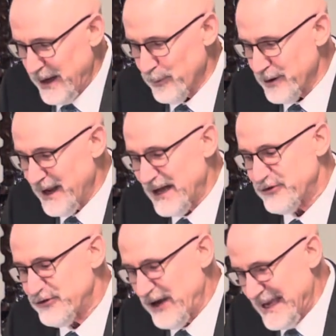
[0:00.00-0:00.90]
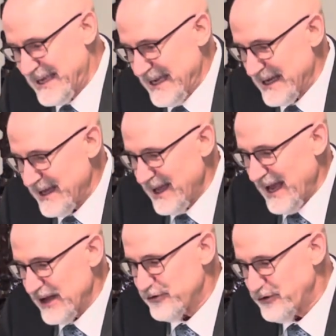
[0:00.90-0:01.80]
they were not shaking
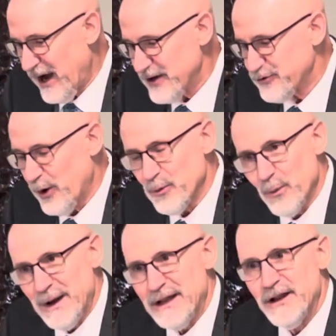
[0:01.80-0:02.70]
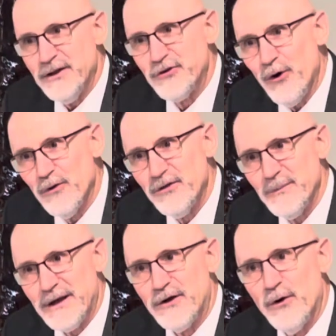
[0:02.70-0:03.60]
as Joshua went and told
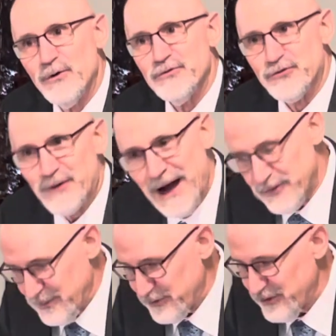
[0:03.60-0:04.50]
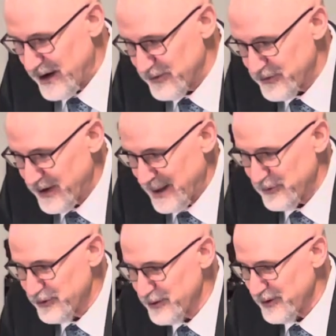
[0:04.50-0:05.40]
them and go drown themselves. And I'm
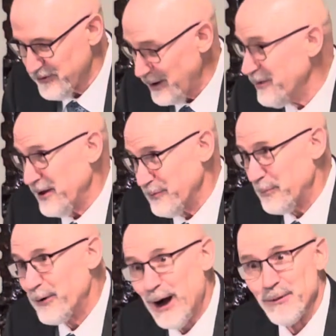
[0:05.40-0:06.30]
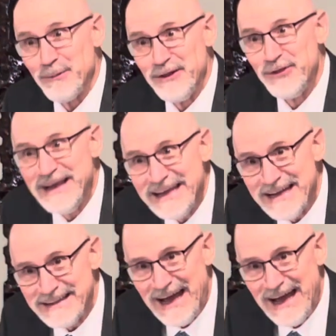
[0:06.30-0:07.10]
sure that some of them were probably thinking